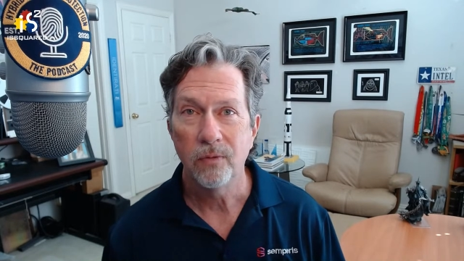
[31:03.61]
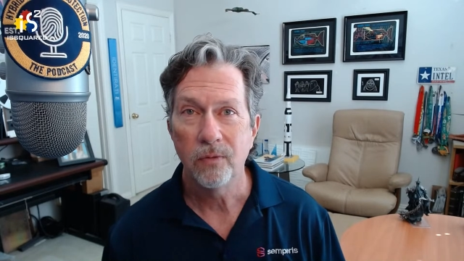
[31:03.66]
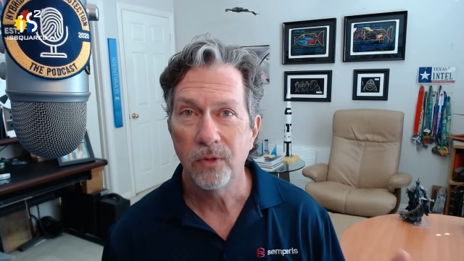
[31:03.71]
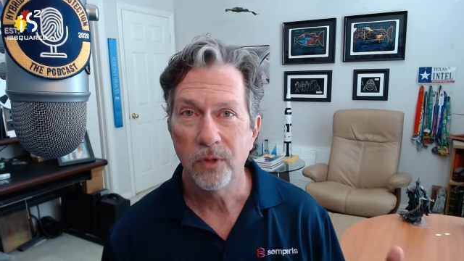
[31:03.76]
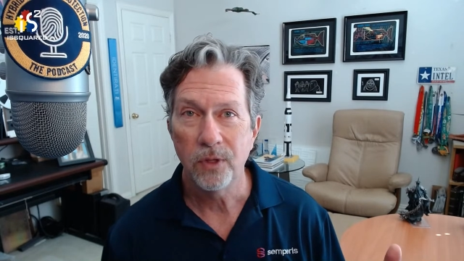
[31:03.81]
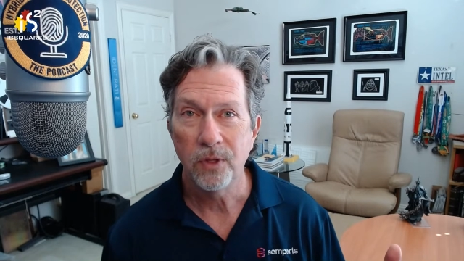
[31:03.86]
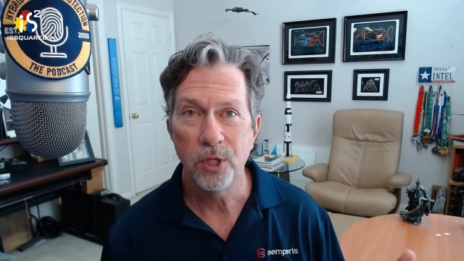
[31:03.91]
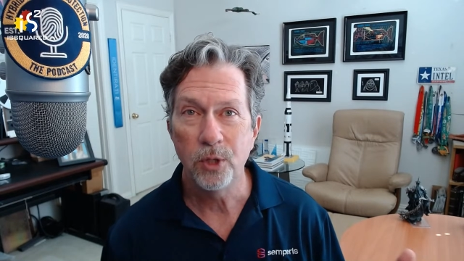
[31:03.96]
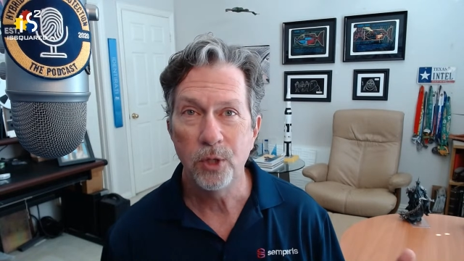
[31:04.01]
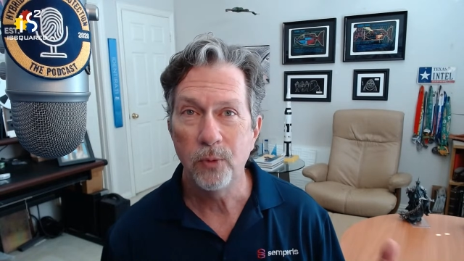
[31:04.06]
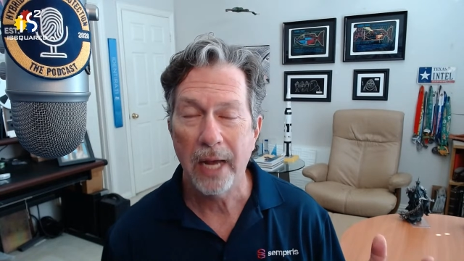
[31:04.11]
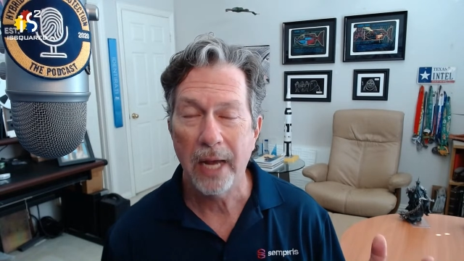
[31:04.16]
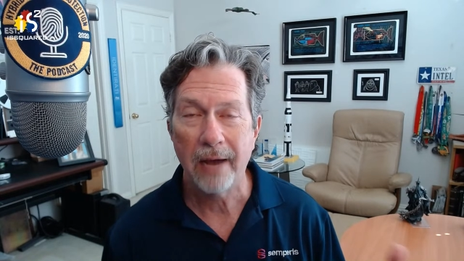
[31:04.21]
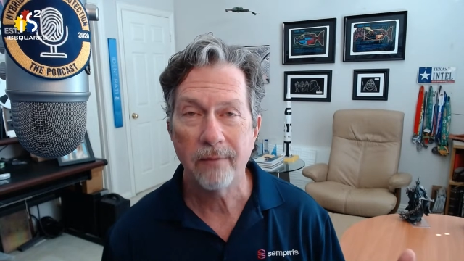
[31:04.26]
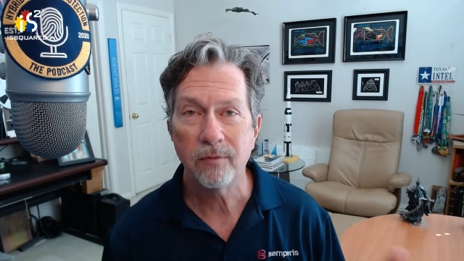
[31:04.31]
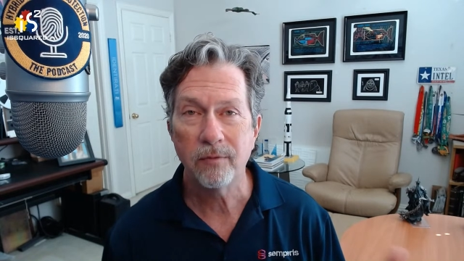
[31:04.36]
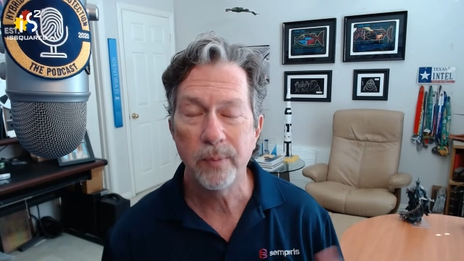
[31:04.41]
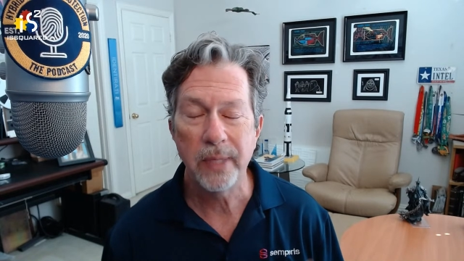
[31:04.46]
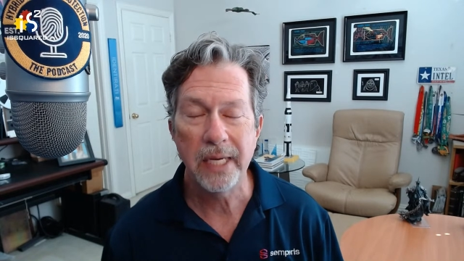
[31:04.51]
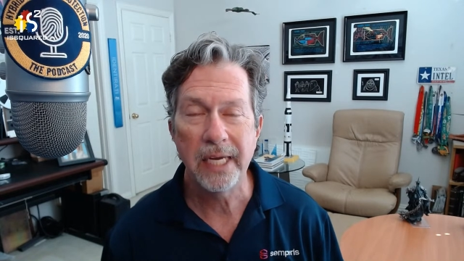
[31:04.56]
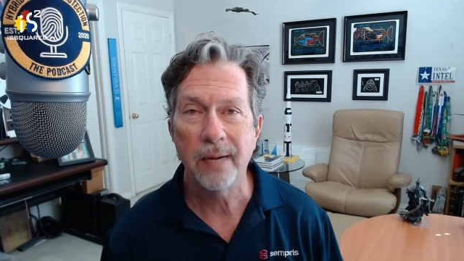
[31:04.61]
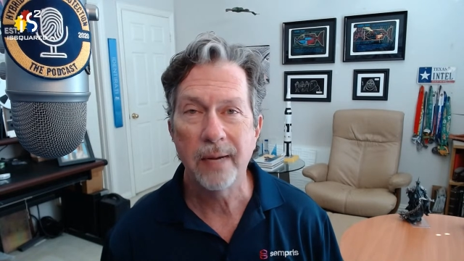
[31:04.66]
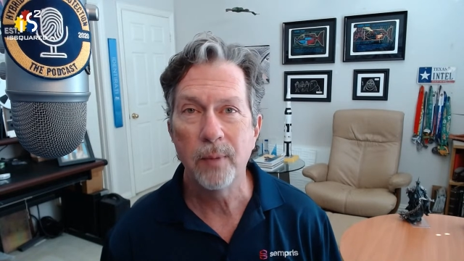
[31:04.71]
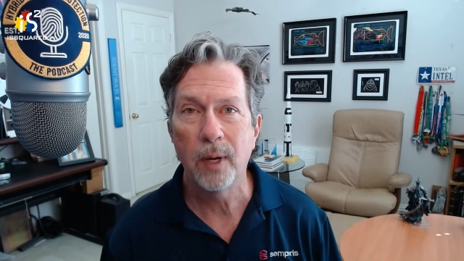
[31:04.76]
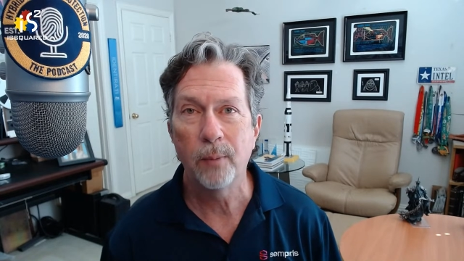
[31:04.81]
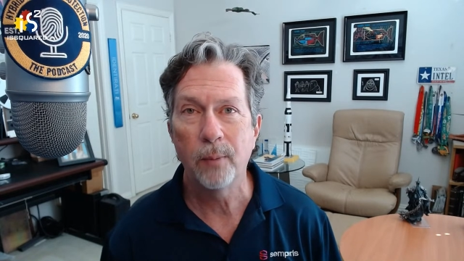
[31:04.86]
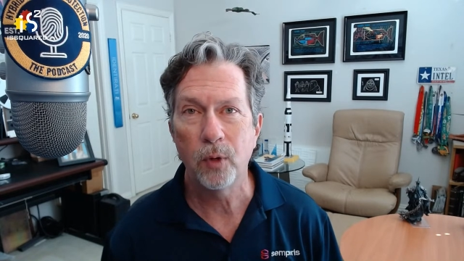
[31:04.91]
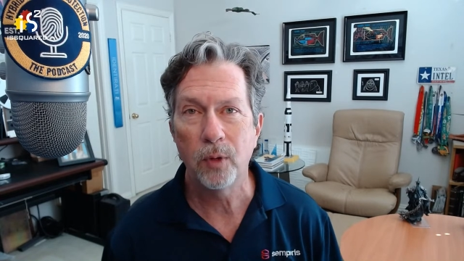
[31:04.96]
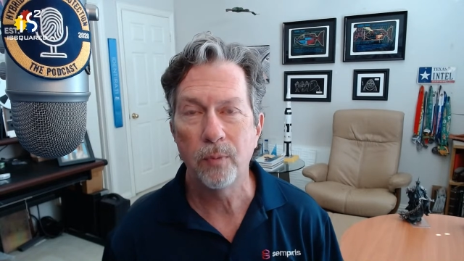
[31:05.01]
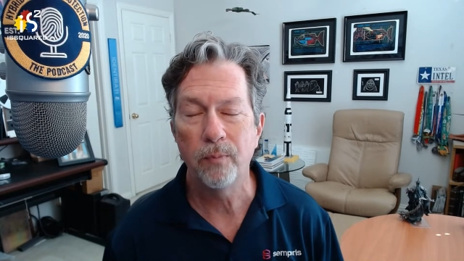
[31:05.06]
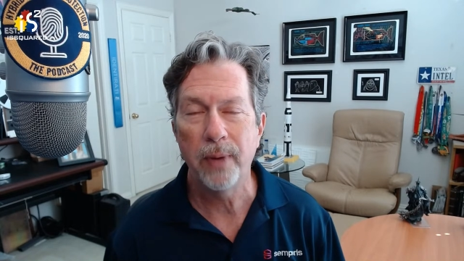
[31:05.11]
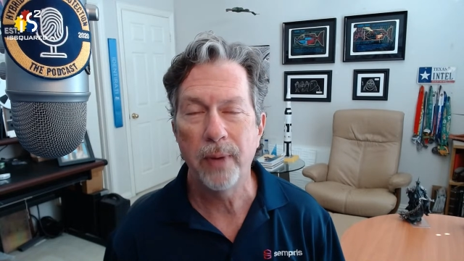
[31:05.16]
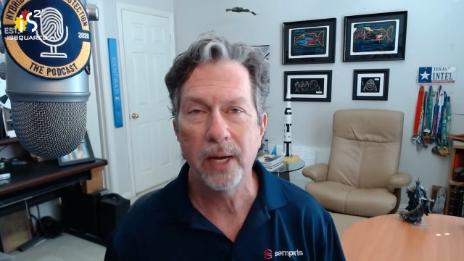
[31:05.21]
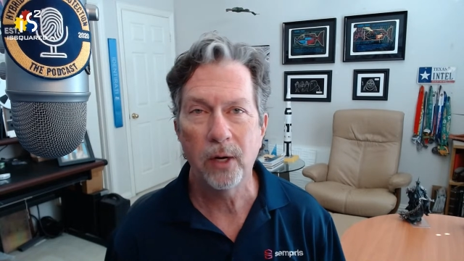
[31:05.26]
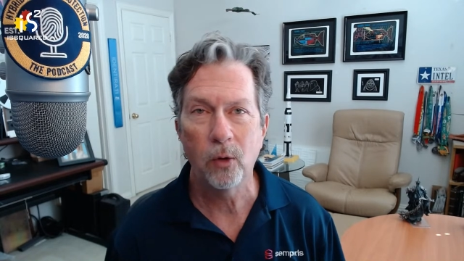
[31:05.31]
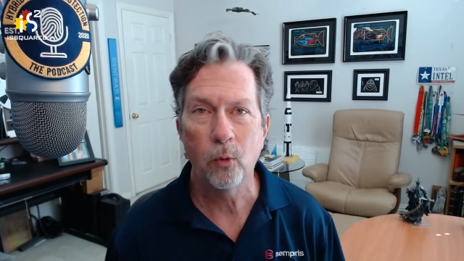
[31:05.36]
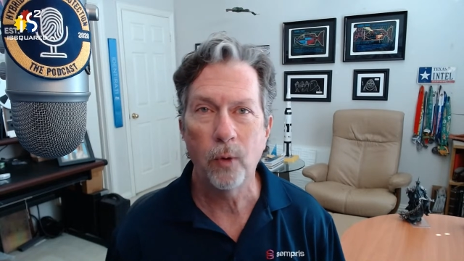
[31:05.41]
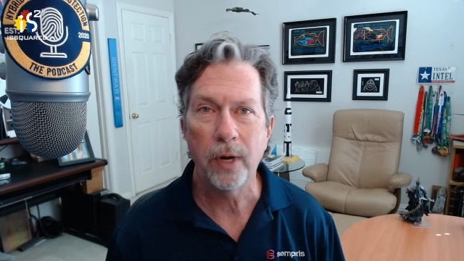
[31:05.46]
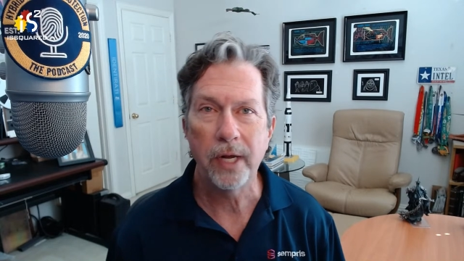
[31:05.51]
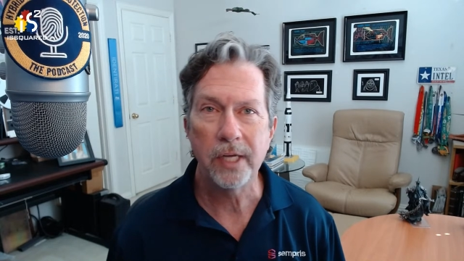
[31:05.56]
You have to come up with
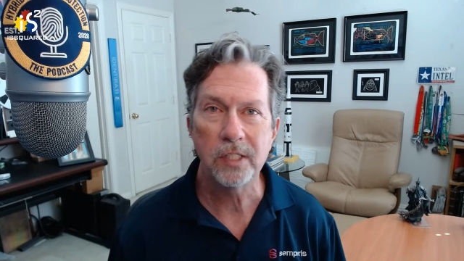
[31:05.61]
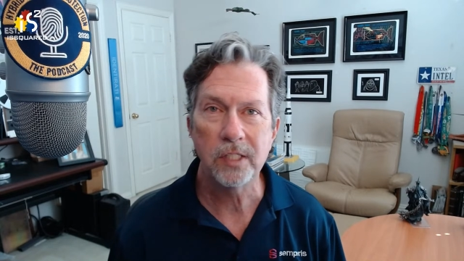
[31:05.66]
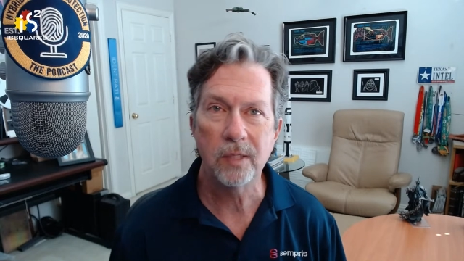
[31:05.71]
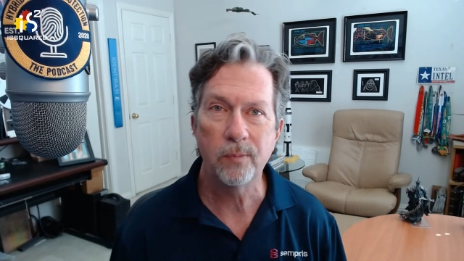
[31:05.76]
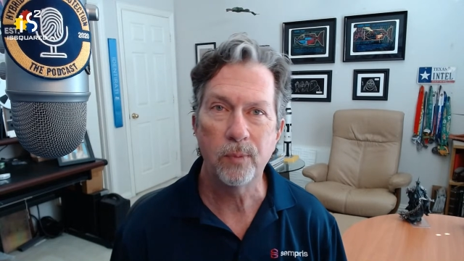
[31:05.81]
better ways to